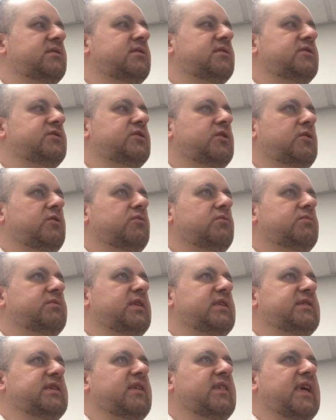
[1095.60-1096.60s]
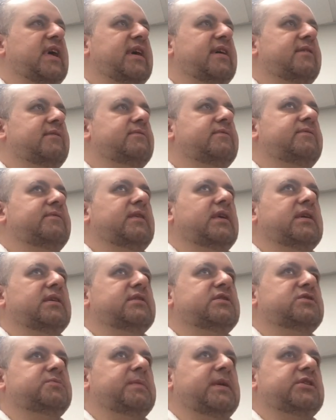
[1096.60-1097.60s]
So that they'll have uh,
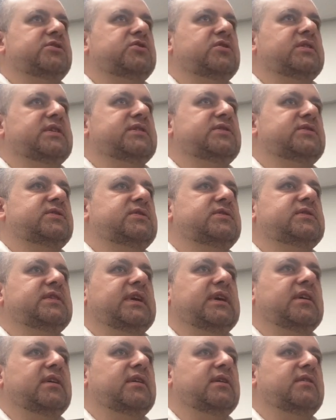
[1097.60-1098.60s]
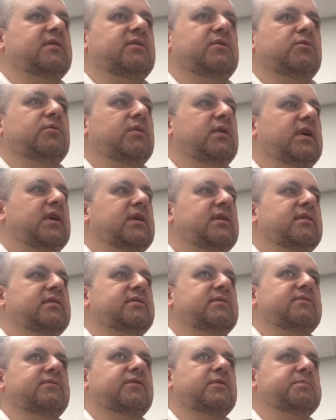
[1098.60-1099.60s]
specialists uh,
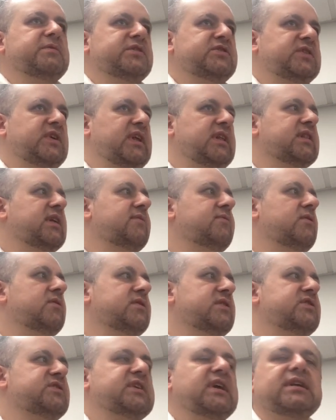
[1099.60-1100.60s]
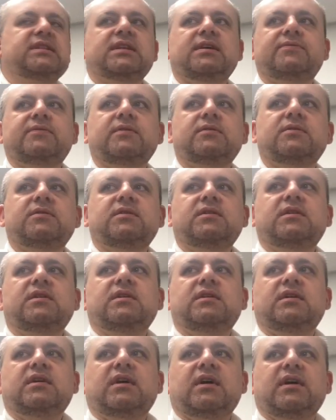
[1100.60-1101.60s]
uh, from the city level and the state level
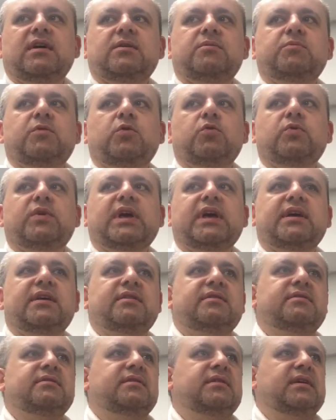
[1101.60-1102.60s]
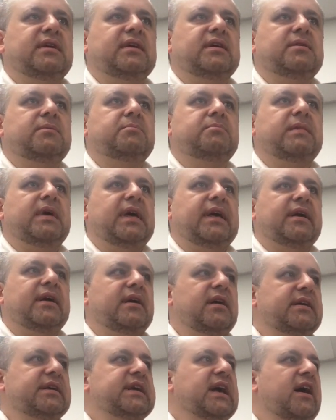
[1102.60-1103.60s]
um, who can
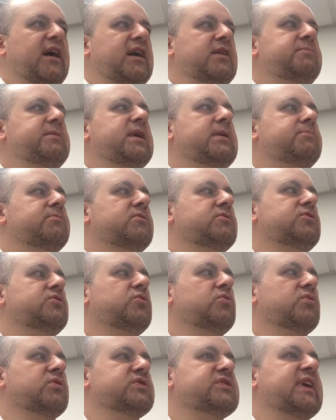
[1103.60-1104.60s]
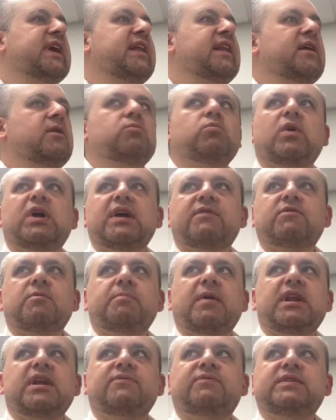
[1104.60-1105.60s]
um, guide people towards getting whatever
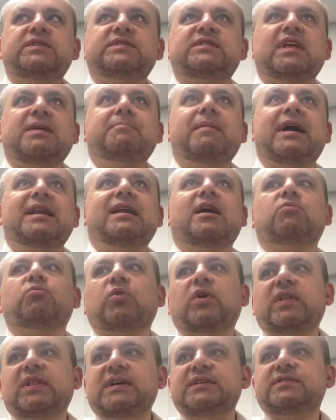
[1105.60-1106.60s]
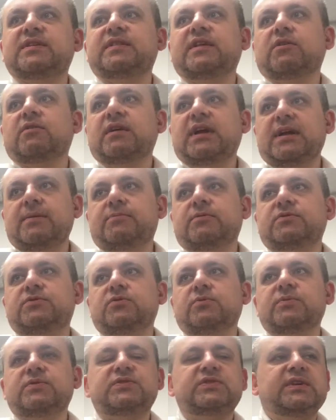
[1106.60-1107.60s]
benefits they might not realize that they're able to
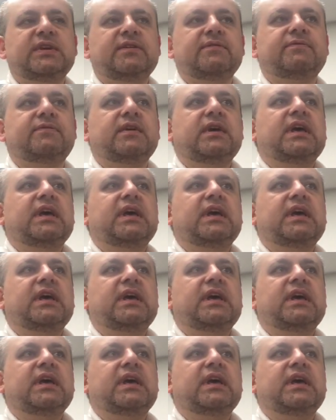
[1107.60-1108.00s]
receive.